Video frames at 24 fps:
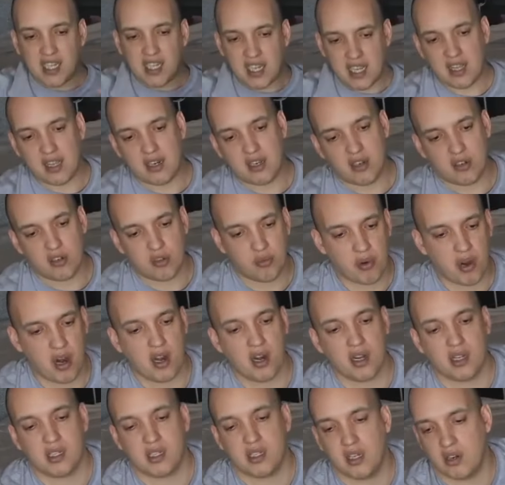that there's
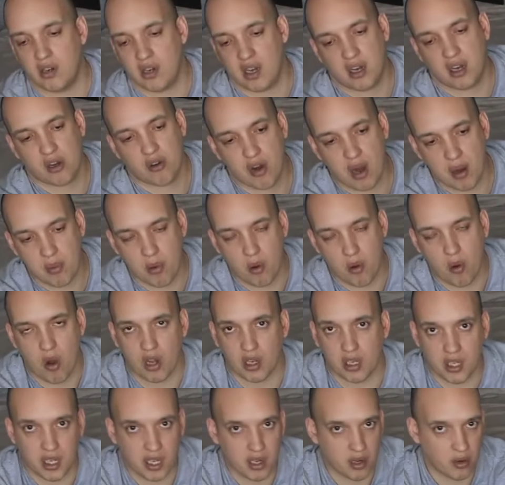products that are like crap
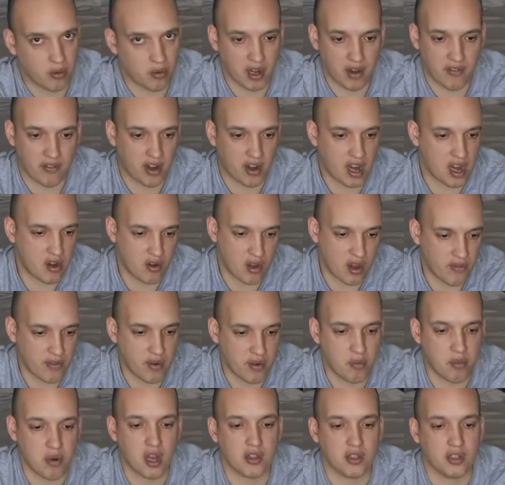quality or whatever, I don't even
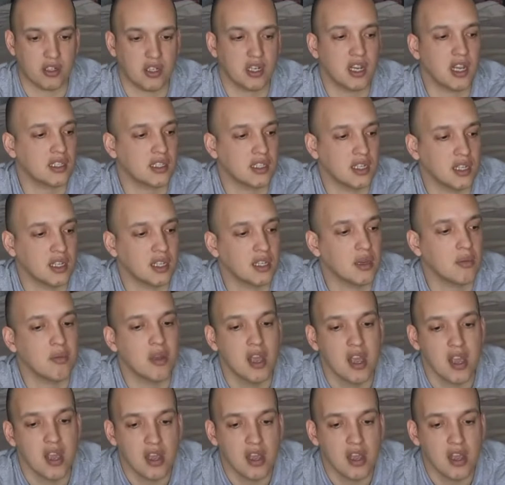bother testing them.